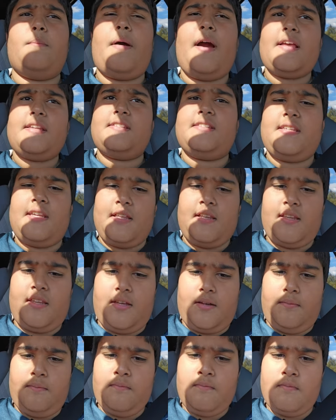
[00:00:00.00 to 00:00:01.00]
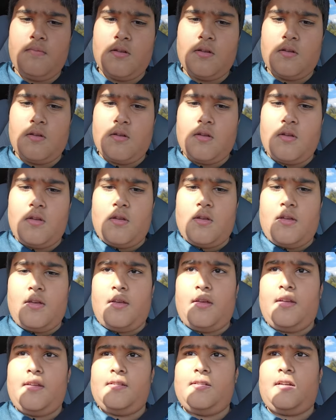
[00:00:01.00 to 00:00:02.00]
Mycelium
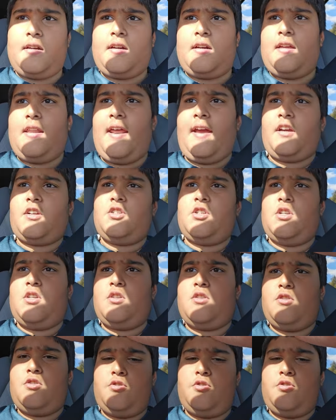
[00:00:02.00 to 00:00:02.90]
is a connection